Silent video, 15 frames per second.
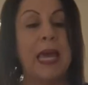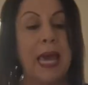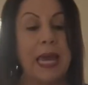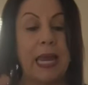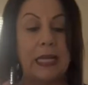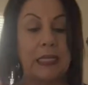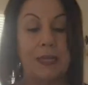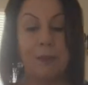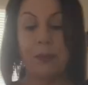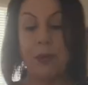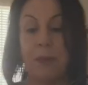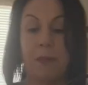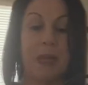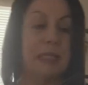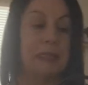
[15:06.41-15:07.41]
And I didn't
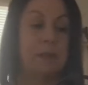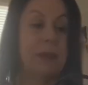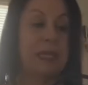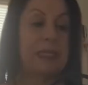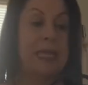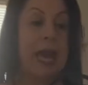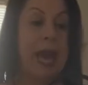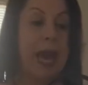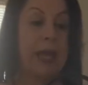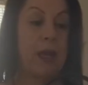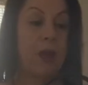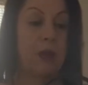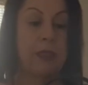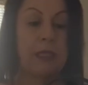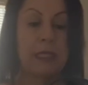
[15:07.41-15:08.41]
put my tag
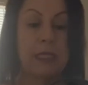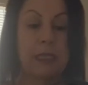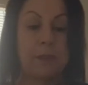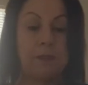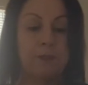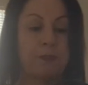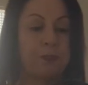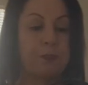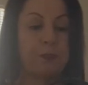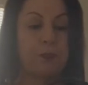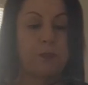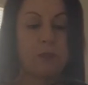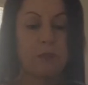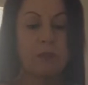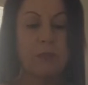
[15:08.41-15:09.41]
on this
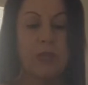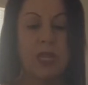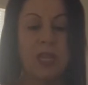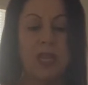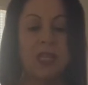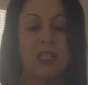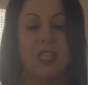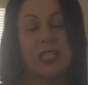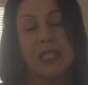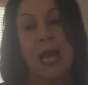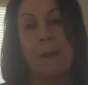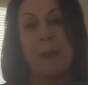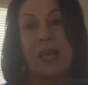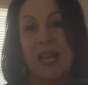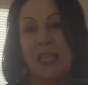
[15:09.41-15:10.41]
just
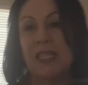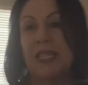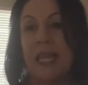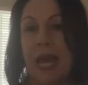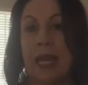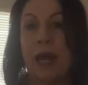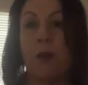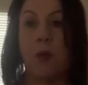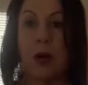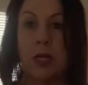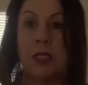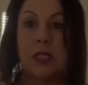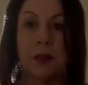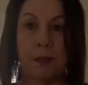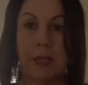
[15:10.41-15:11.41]
because, again, I want
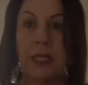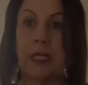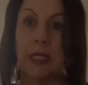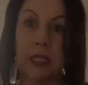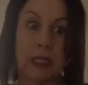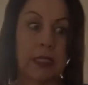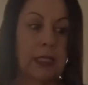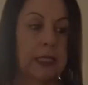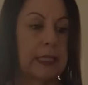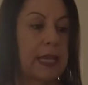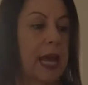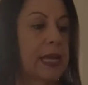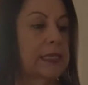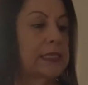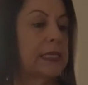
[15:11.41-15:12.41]
it to be clean and
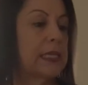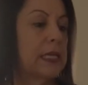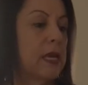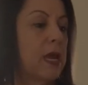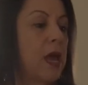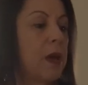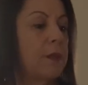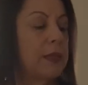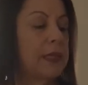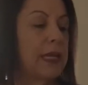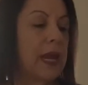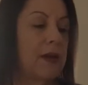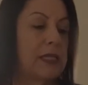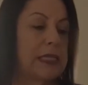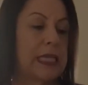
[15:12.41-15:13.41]
classy. But then
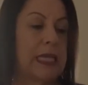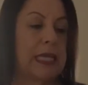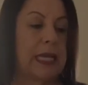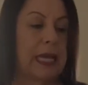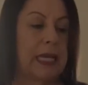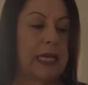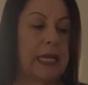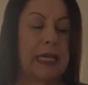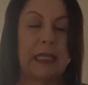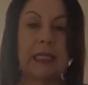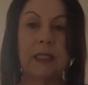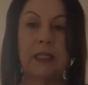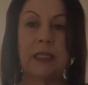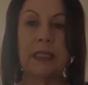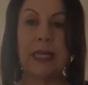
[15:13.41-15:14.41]
I was thinking I can
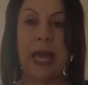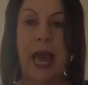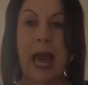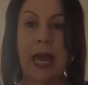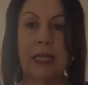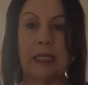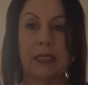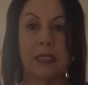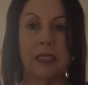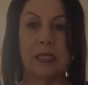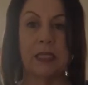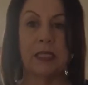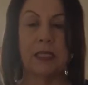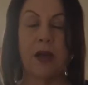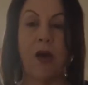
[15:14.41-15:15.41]
literally add it to
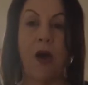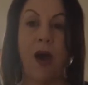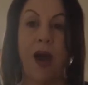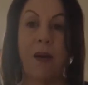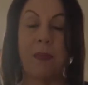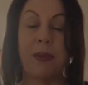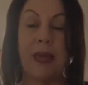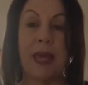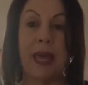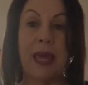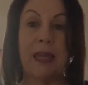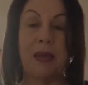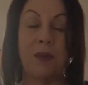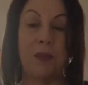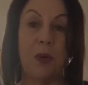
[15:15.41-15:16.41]
the top
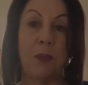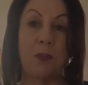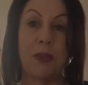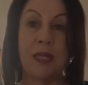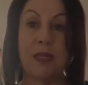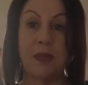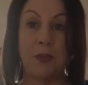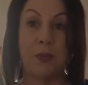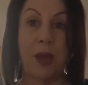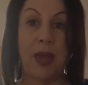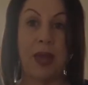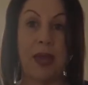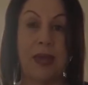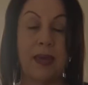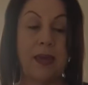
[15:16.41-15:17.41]
and it won't be in the
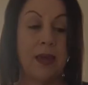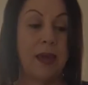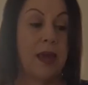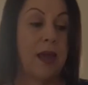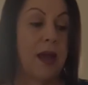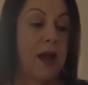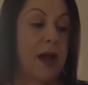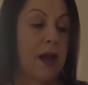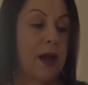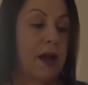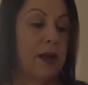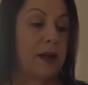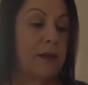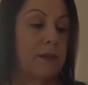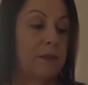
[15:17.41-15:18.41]
way
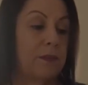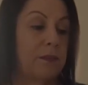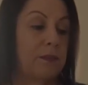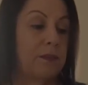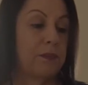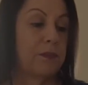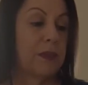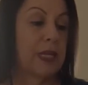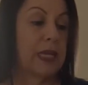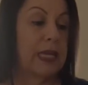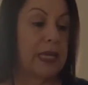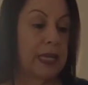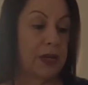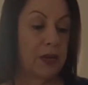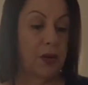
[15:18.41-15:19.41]

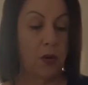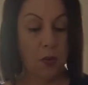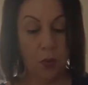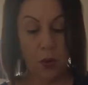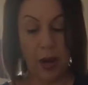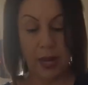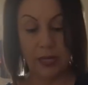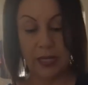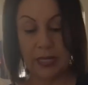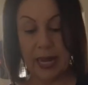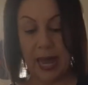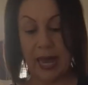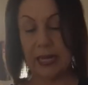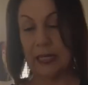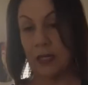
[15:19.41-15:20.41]
here, or I could
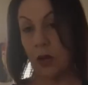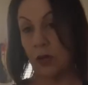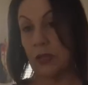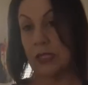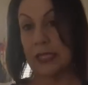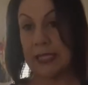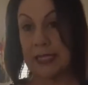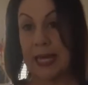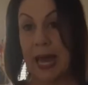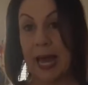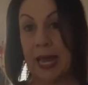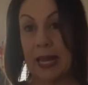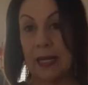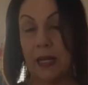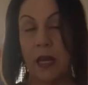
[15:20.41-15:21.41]
add it on the
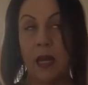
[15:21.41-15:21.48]
side.